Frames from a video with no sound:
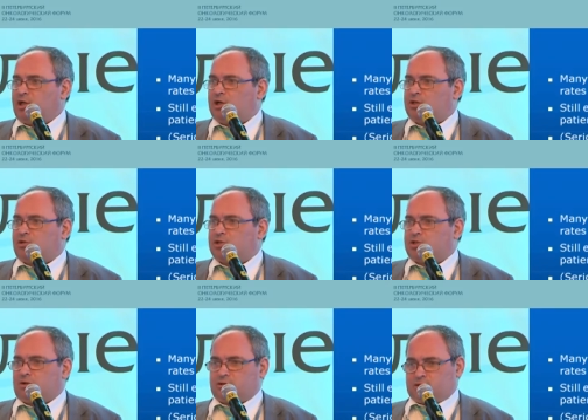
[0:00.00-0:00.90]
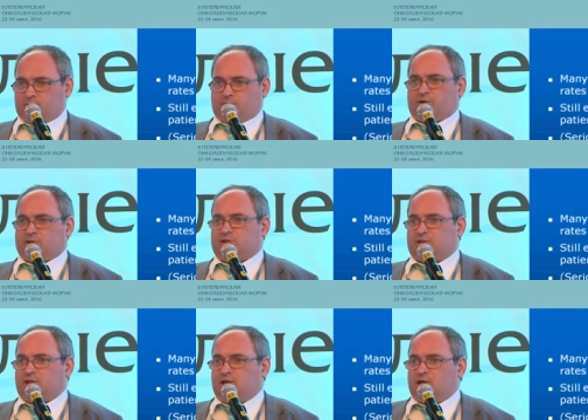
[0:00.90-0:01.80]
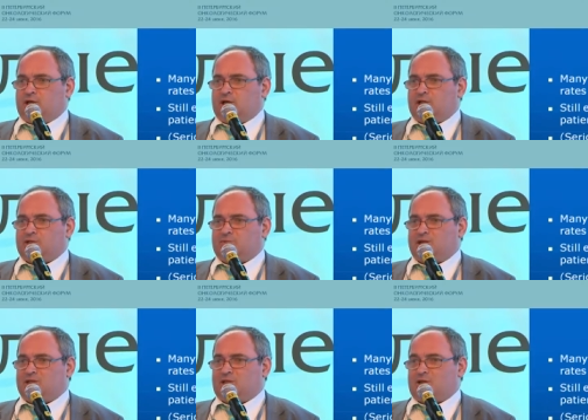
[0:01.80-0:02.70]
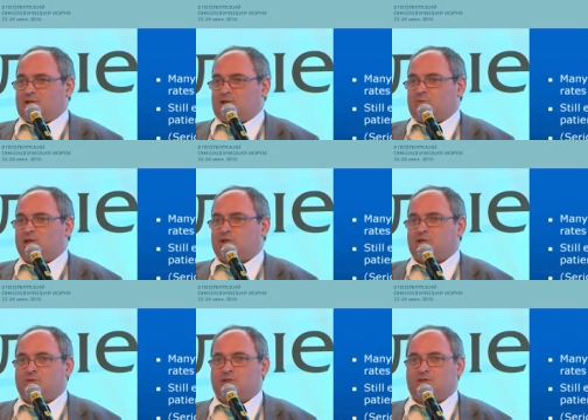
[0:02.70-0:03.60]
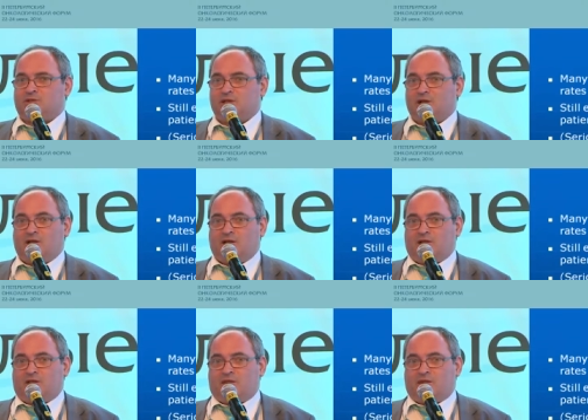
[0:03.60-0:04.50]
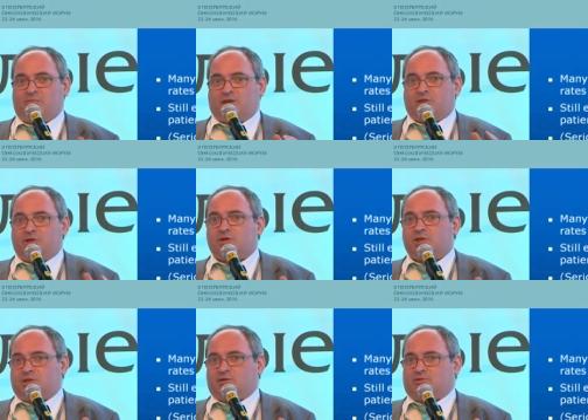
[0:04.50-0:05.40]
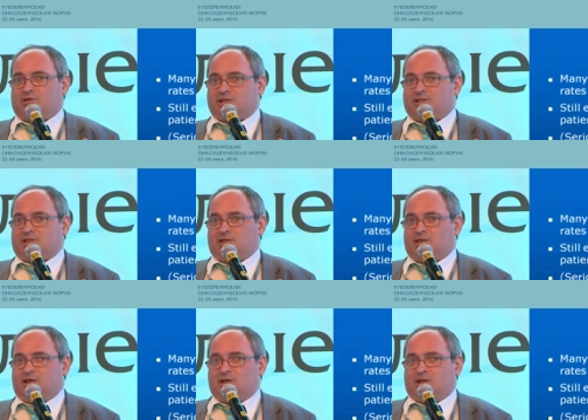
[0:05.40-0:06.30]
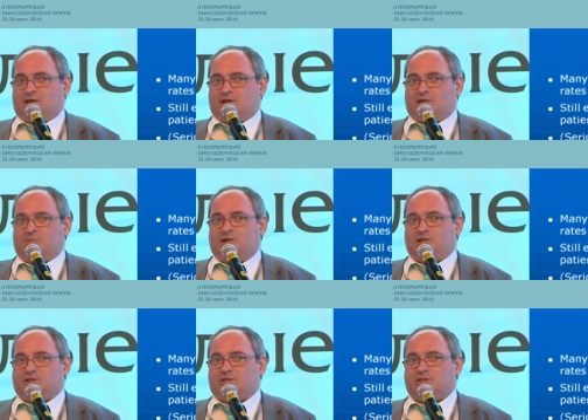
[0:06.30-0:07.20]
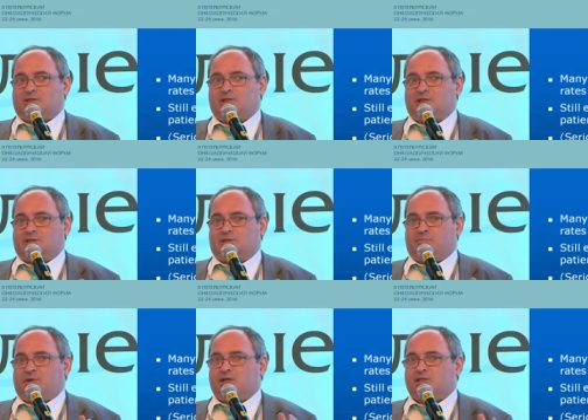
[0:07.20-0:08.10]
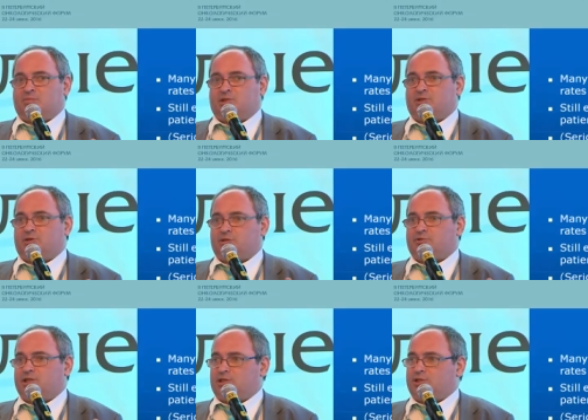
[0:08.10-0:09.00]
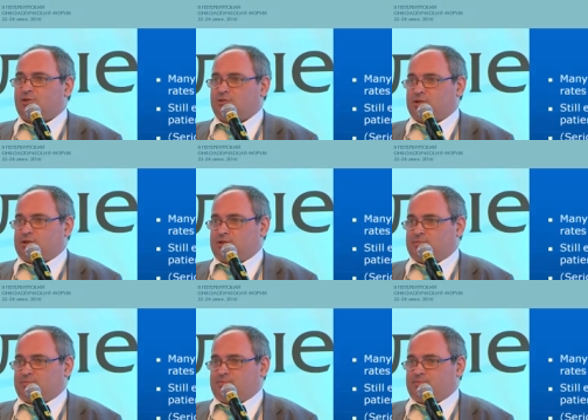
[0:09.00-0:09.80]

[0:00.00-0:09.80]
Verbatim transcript: And what is also important, cancer medicine is special because the majority of drugs are administered in maximal tolerated doses.